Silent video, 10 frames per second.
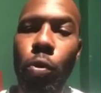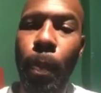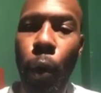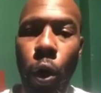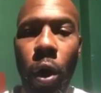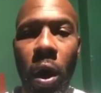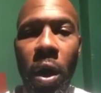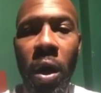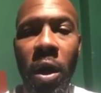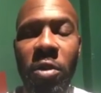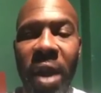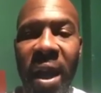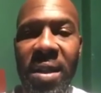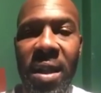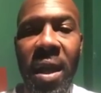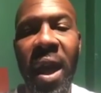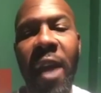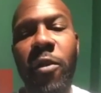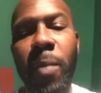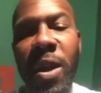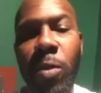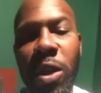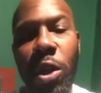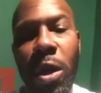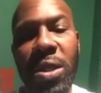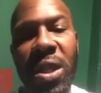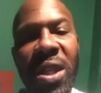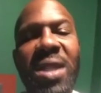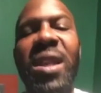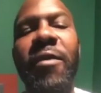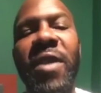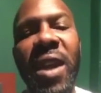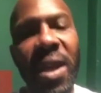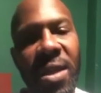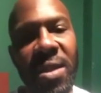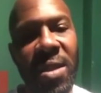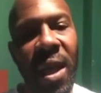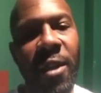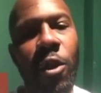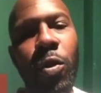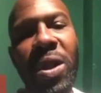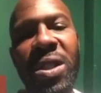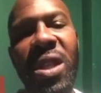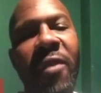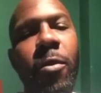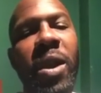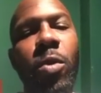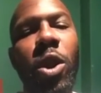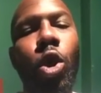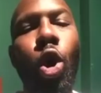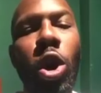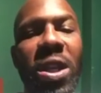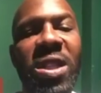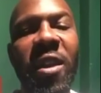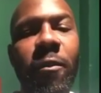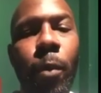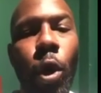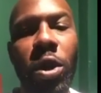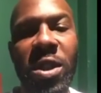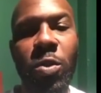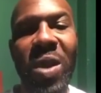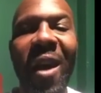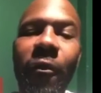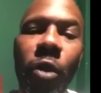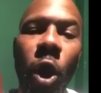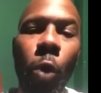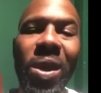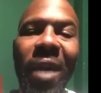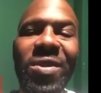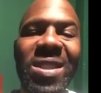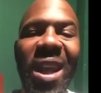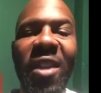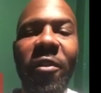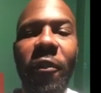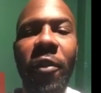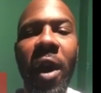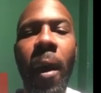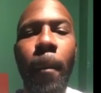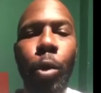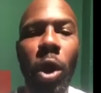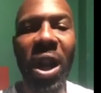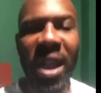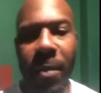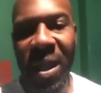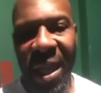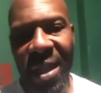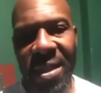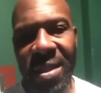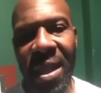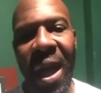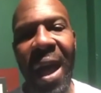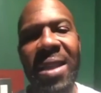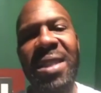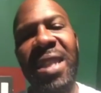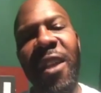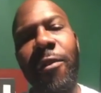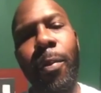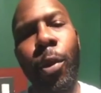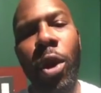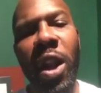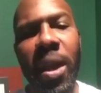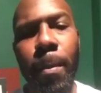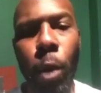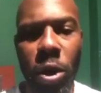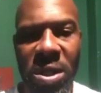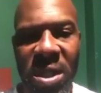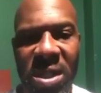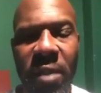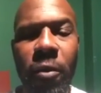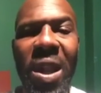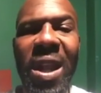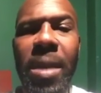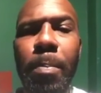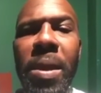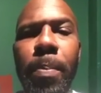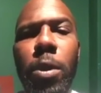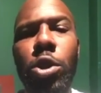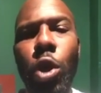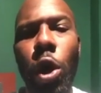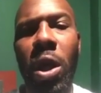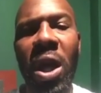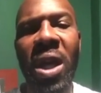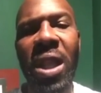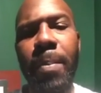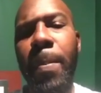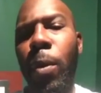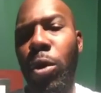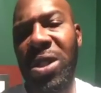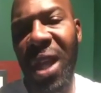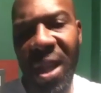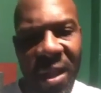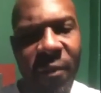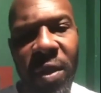who poor. Right? Everybody want to consider themselves kings and queens here. Everybody want to call themselves bosses. We have self-proclaimed kings and self-proclaimed bosses. If we let the people talk, then people will tell you the